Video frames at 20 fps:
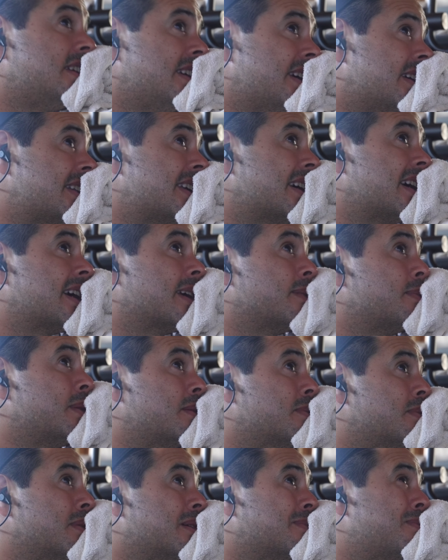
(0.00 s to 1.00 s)
geo-target
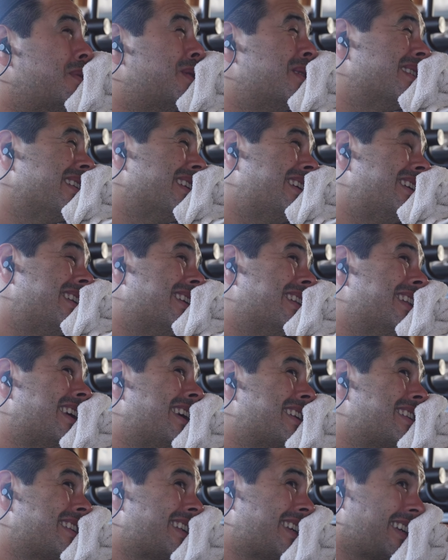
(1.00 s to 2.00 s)
people in Portland or
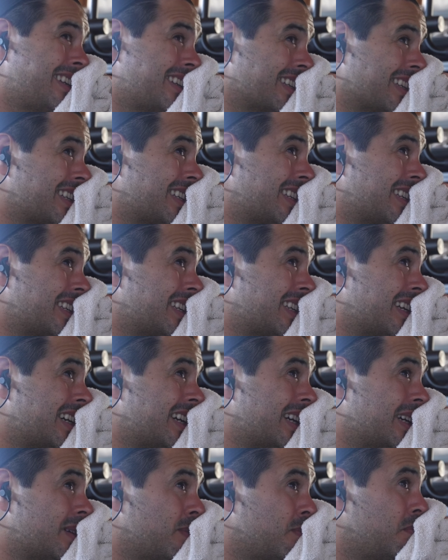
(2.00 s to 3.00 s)
Los Angeles to
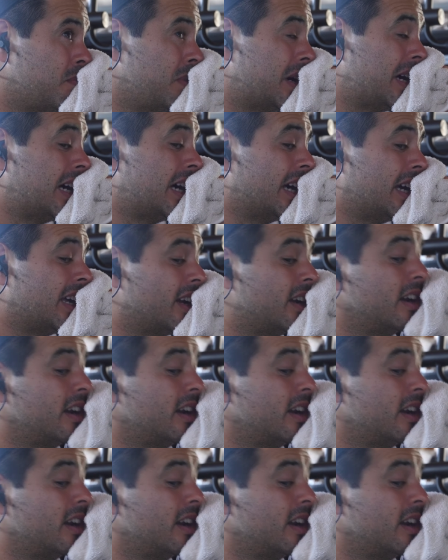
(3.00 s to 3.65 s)
start, but